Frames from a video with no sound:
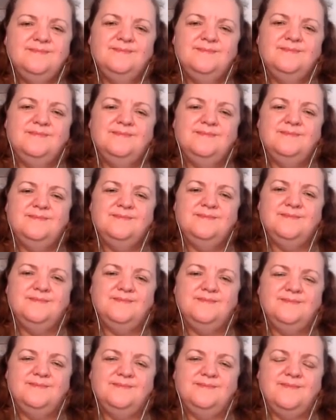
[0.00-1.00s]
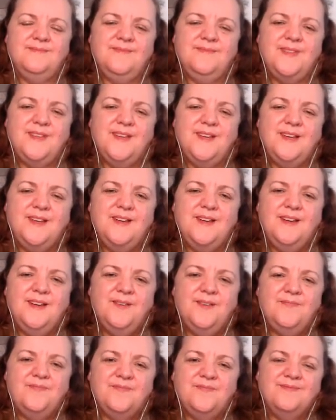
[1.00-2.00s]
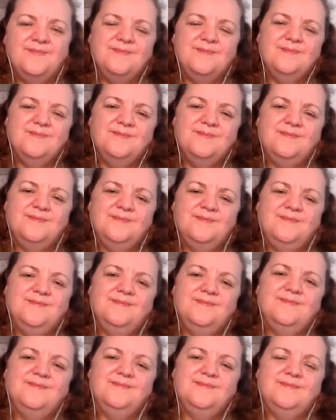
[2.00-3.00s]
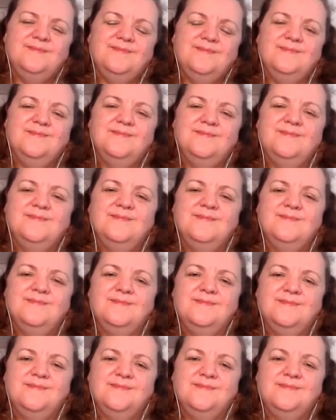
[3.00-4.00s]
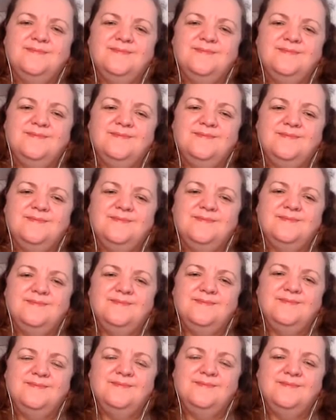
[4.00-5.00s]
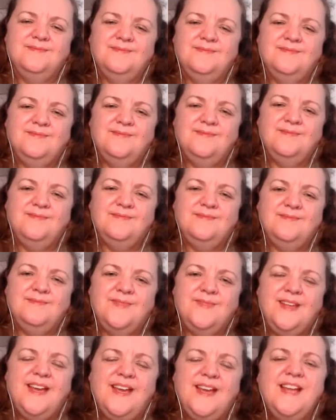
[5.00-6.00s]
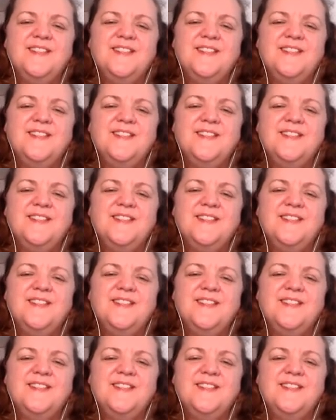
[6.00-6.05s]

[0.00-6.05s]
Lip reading: This person isn't speaking.